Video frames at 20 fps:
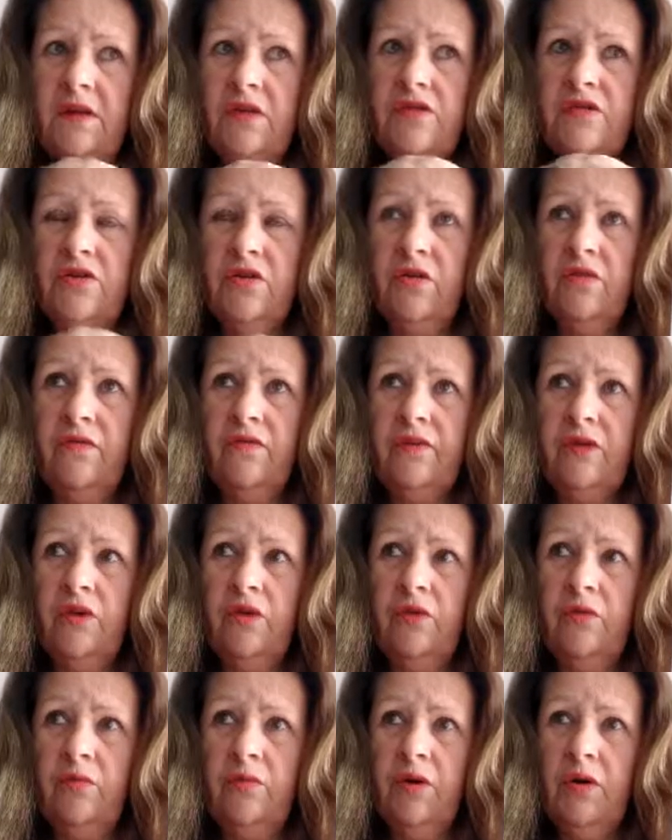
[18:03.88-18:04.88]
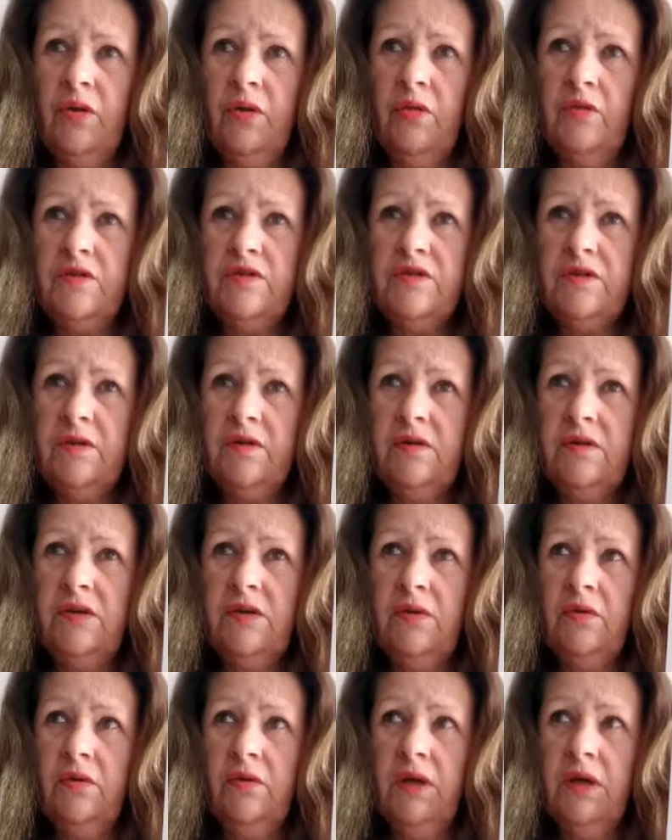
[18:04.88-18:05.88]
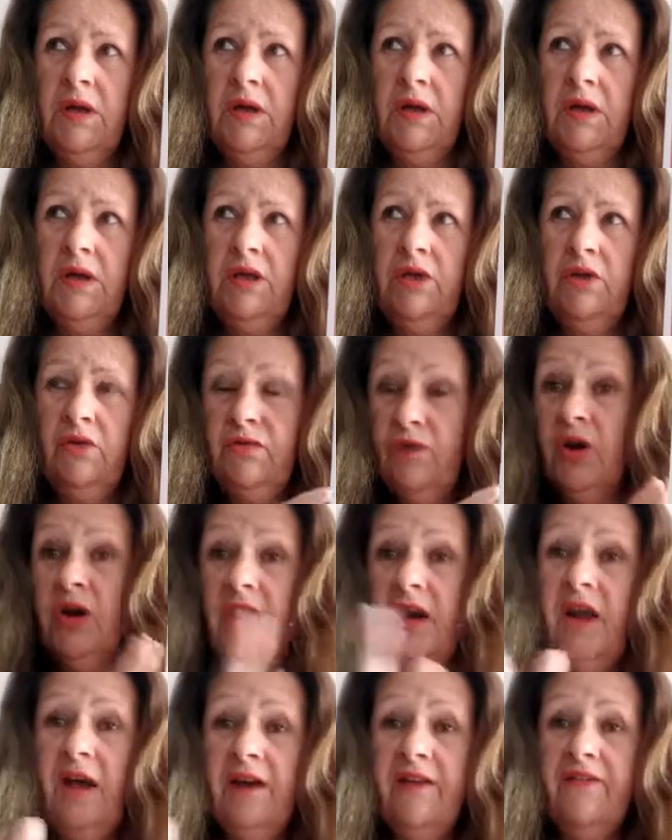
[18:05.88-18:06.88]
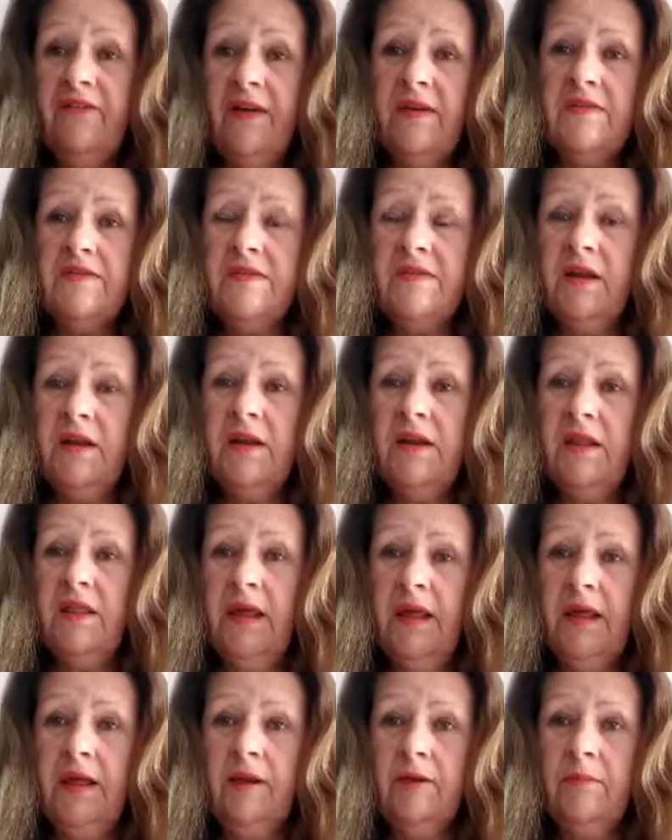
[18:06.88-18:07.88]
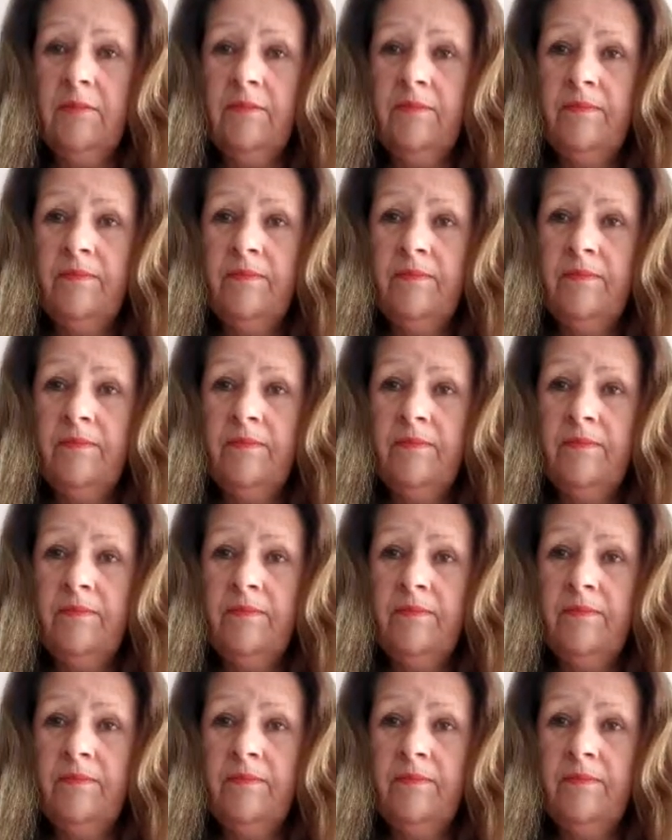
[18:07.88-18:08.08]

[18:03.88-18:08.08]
asked of you, but also you've got a life outside of that,